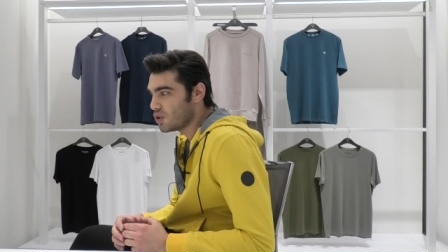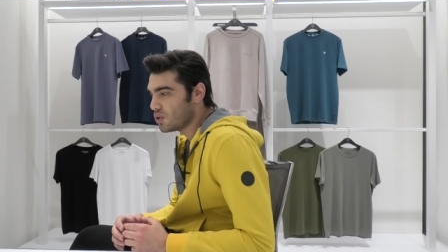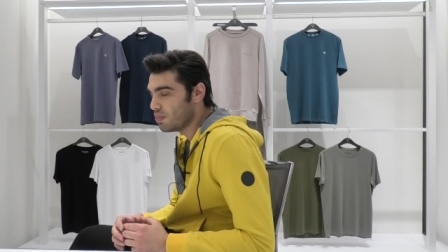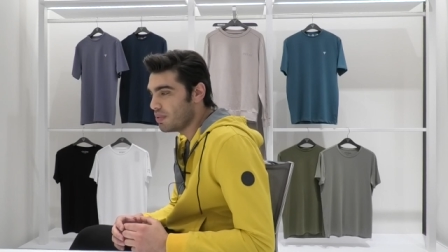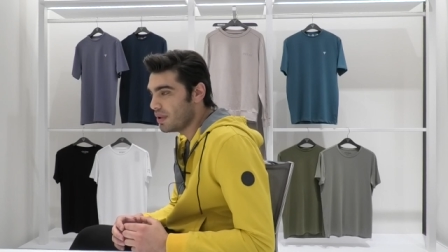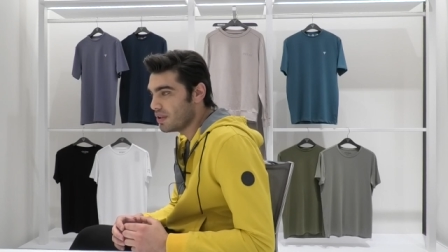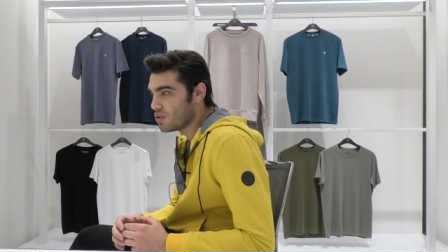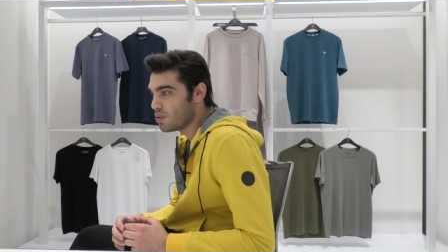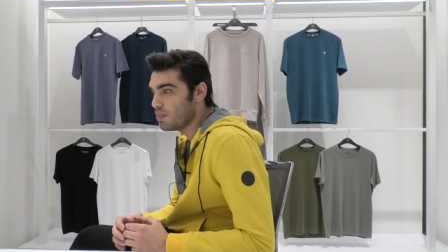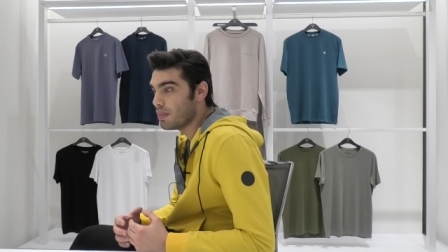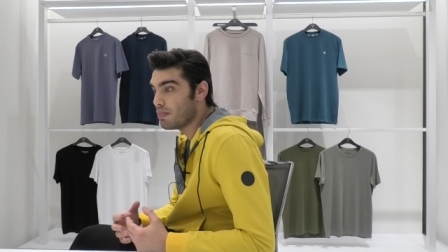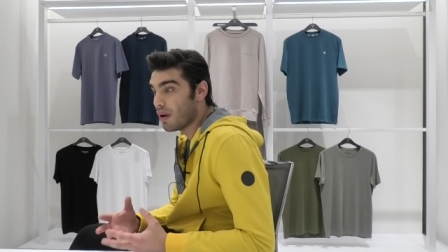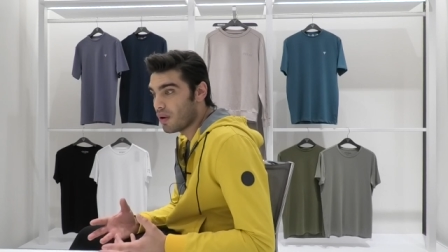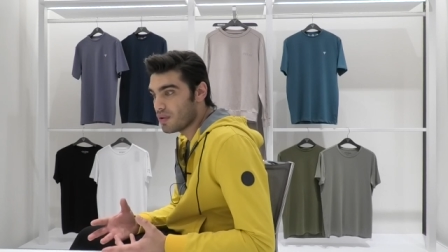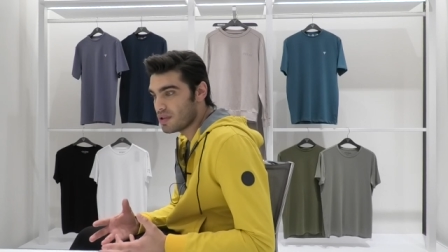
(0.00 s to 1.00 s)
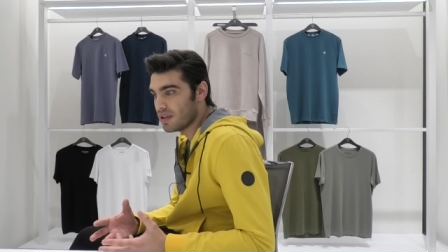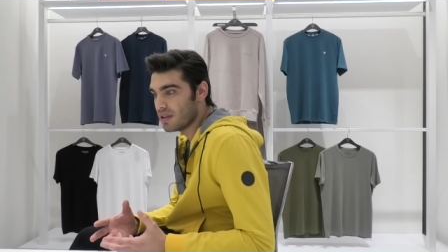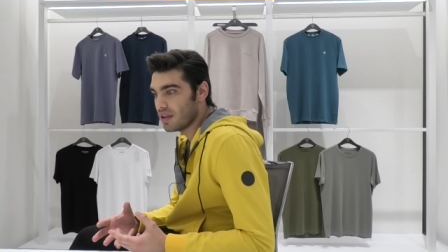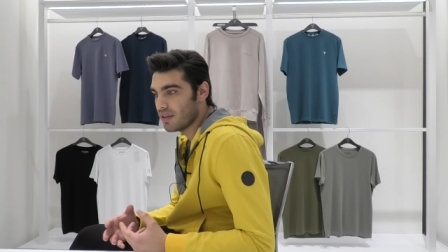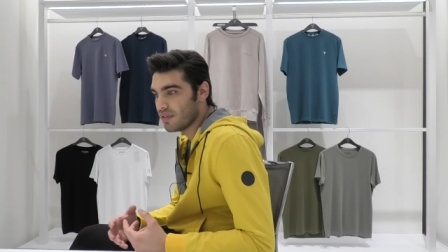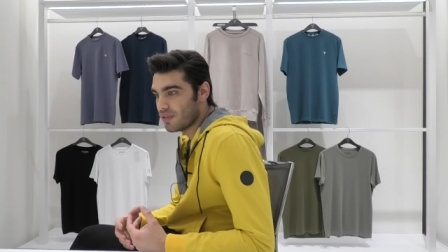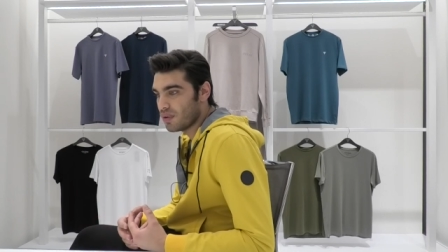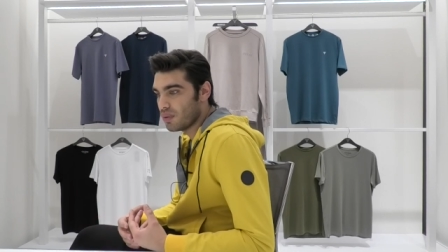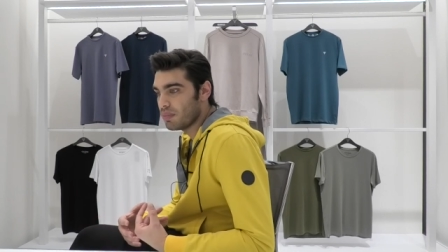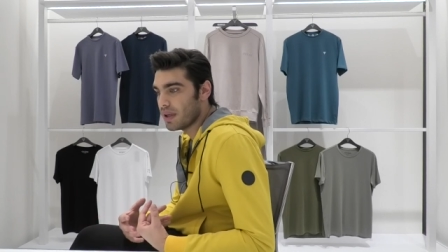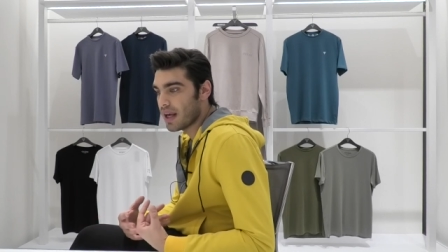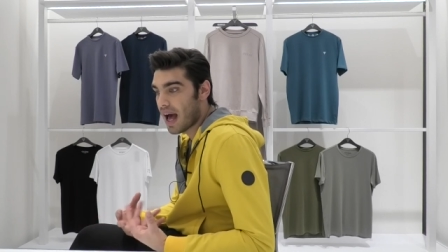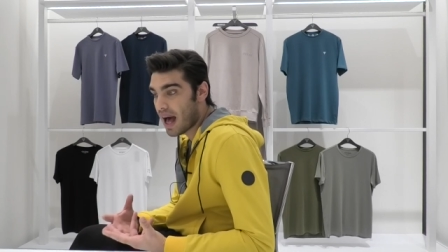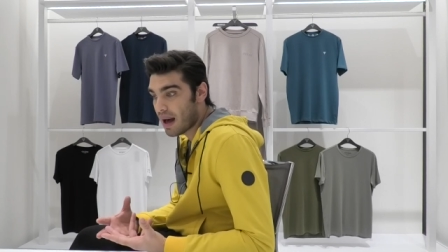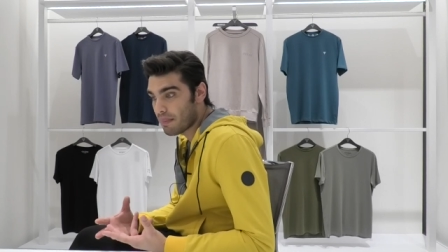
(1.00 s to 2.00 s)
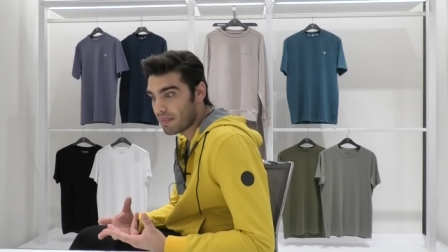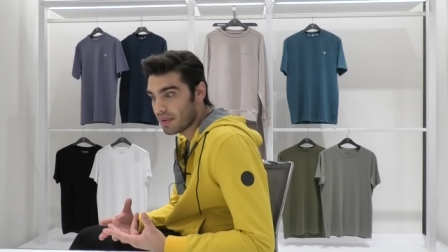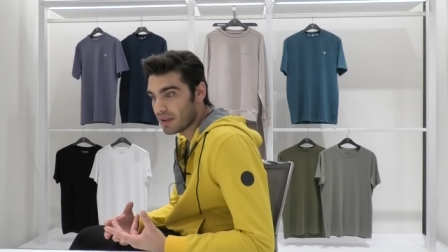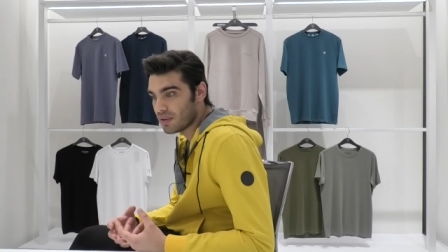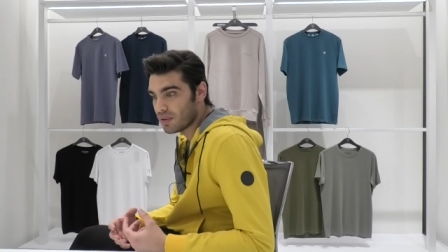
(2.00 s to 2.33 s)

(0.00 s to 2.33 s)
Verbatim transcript: to be to be positive, to be happy,